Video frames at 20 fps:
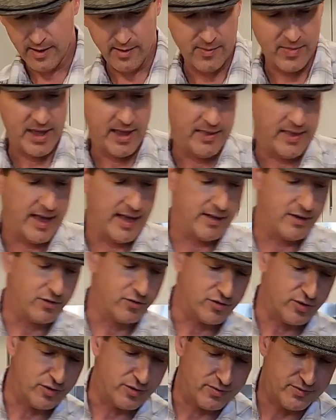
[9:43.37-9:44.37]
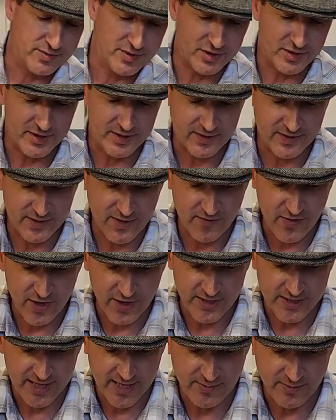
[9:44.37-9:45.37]
And then you do just the very
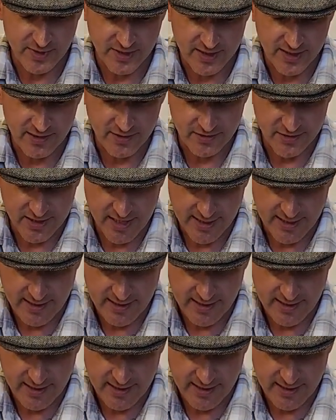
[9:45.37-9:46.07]
same to the other side.